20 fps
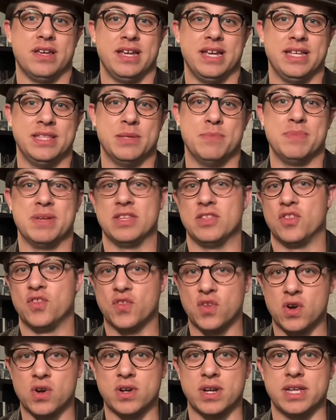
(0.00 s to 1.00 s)
in the
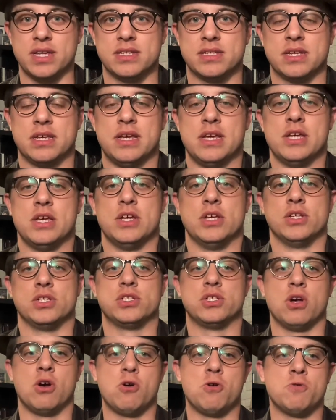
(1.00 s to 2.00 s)
mid-30s.
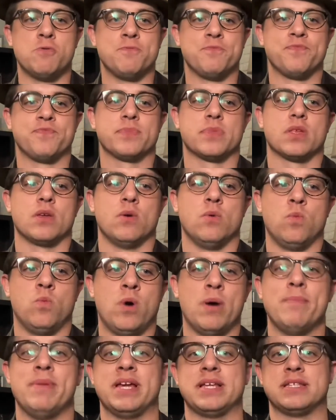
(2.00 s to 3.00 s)
So
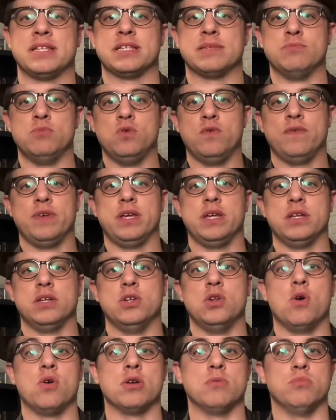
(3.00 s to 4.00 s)
what makes this movie
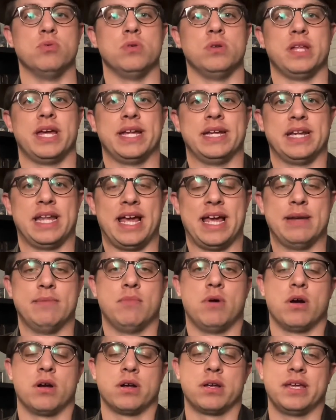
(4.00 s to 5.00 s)
notable and
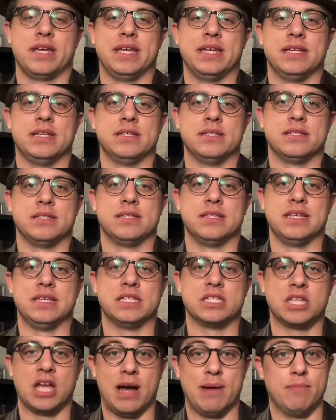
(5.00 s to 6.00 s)
landmark is the
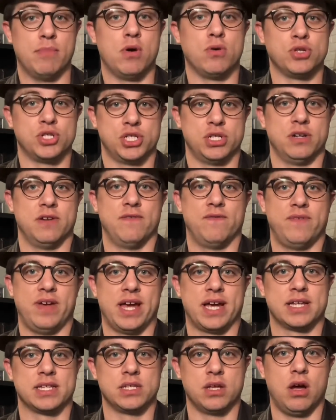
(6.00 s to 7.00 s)
stop motion
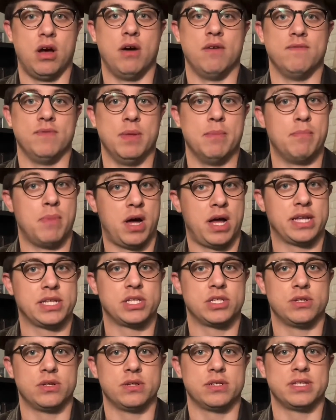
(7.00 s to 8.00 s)
effects of the
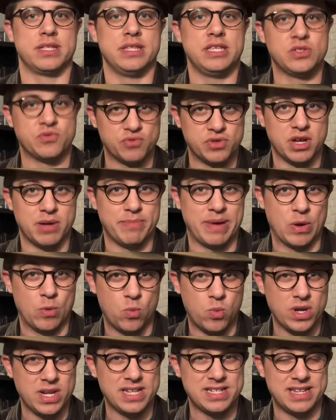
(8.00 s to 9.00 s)
monsters. And these were done by
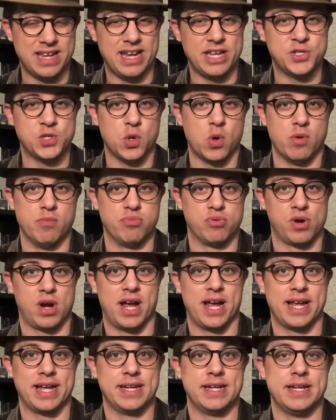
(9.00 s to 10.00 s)
Wallace O'Brien,